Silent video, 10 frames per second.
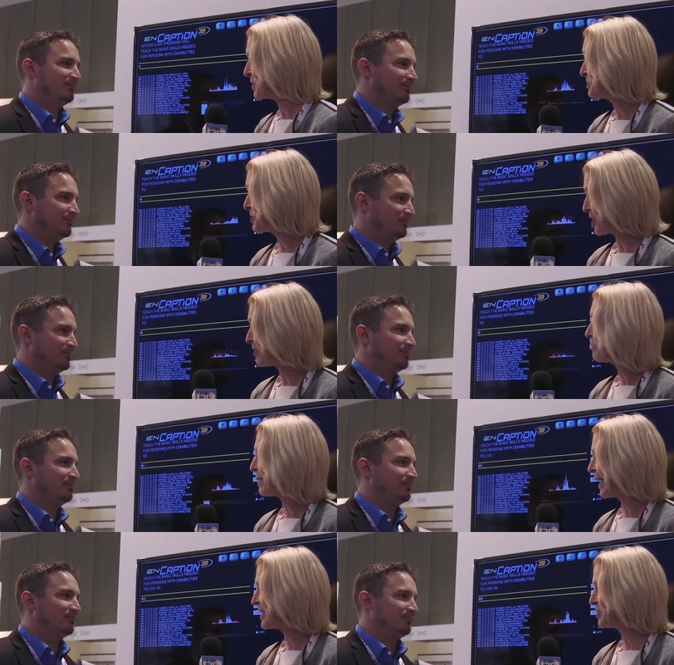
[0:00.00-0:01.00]
Speaker 1: who's general
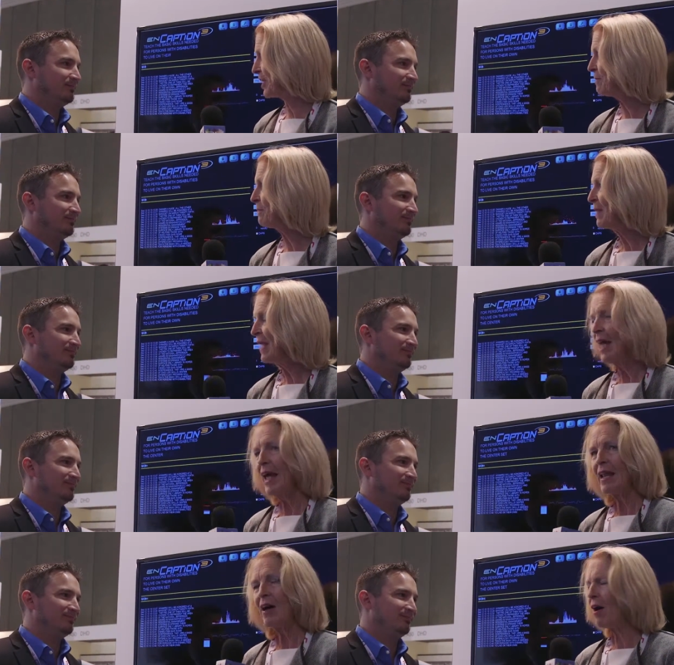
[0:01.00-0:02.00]
manager.
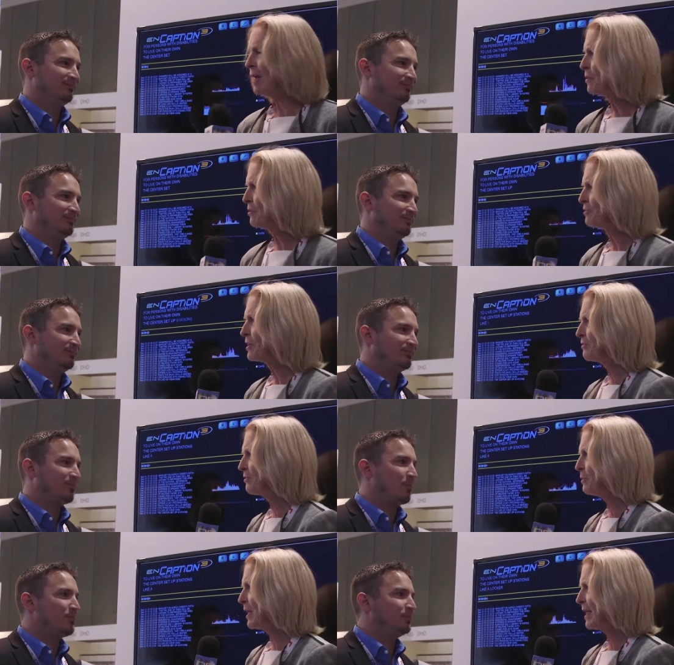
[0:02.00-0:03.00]
Now, I'm not very
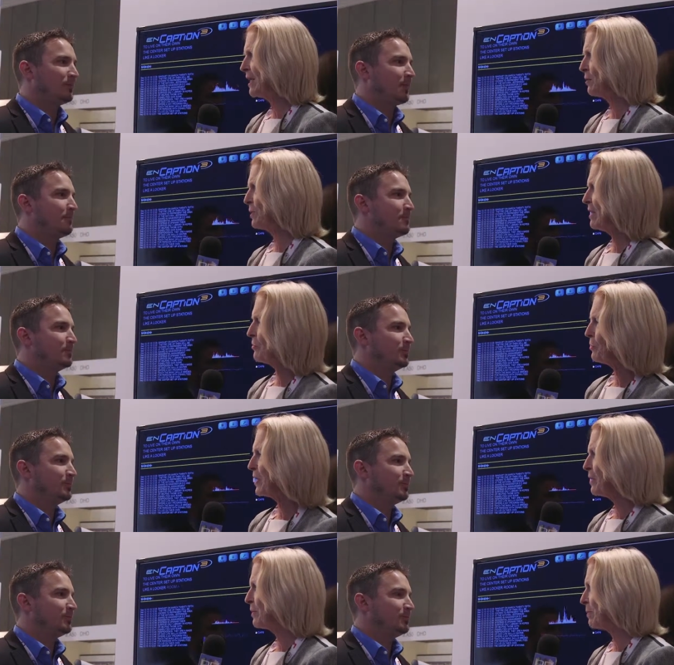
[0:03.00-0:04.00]
familiar with
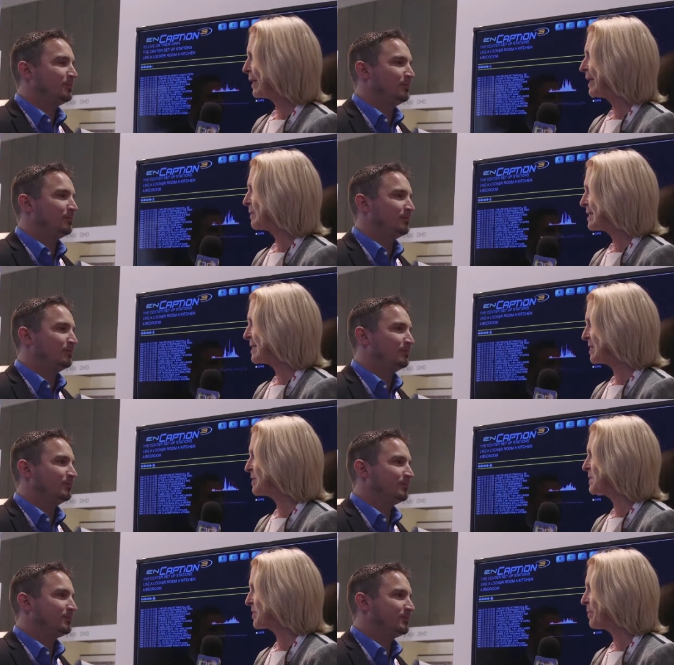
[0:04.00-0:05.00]
audio and playout
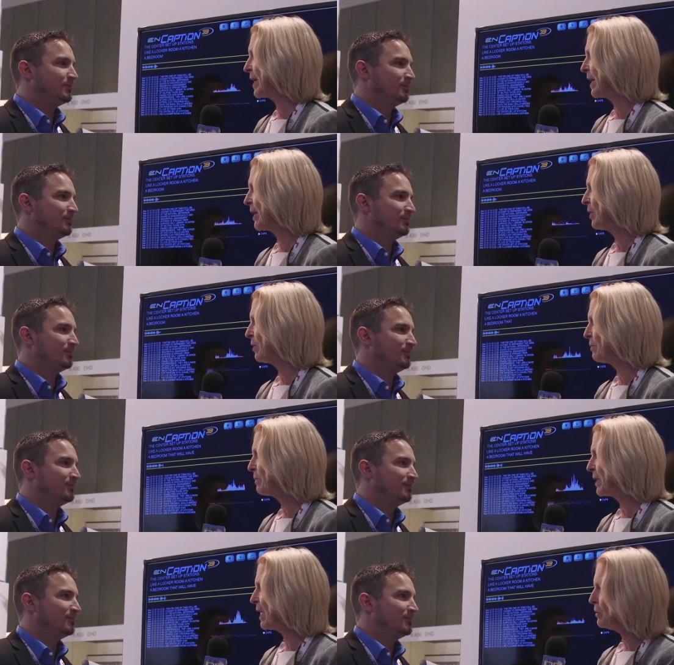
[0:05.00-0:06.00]
systems from Enco,
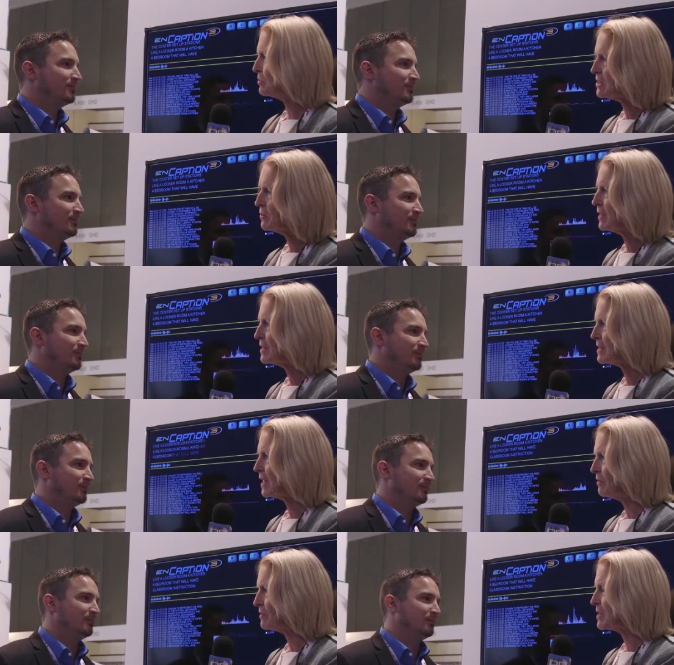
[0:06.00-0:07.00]
but I also
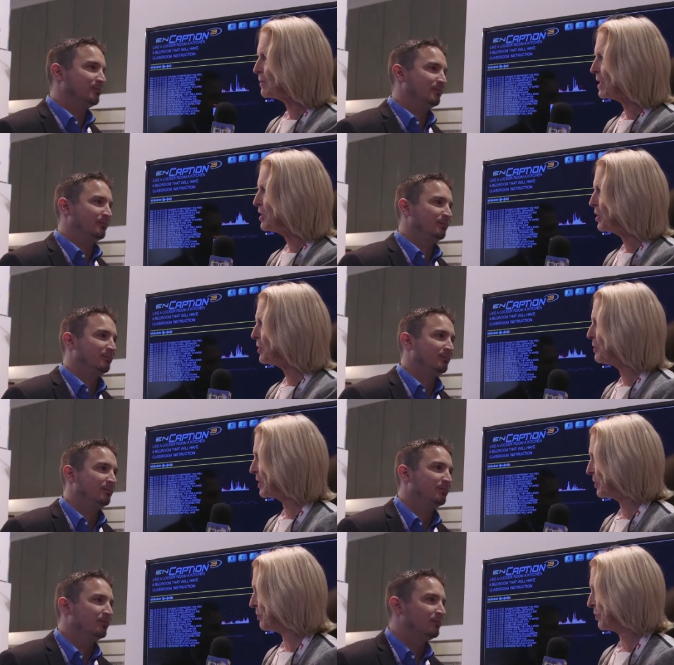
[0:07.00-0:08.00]
understand you've got something new that you